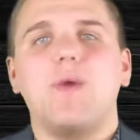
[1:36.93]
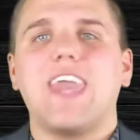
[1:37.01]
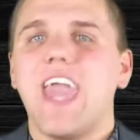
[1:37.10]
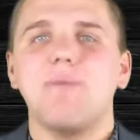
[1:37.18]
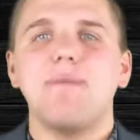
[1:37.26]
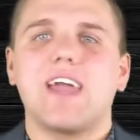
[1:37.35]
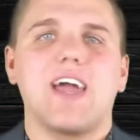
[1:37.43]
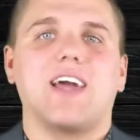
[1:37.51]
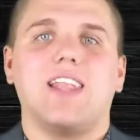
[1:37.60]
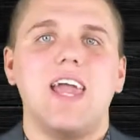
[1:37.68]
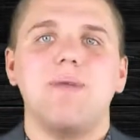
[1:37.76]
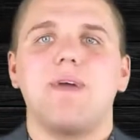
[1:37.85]
We can't make a
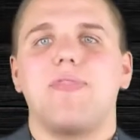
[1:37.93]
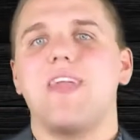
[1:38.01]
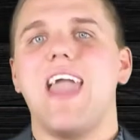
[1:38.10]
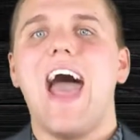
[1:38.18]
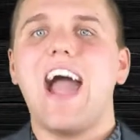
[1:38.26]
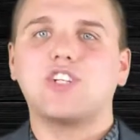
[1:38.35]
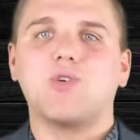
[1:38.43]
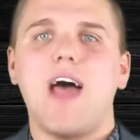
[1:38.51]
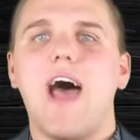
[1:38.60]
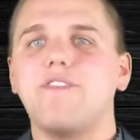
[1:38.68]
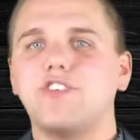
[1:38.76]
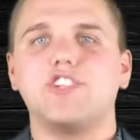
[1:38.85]
claim that the actual
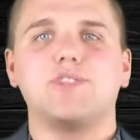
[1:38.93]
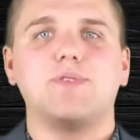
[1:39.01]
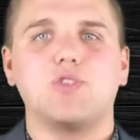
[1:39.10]
average is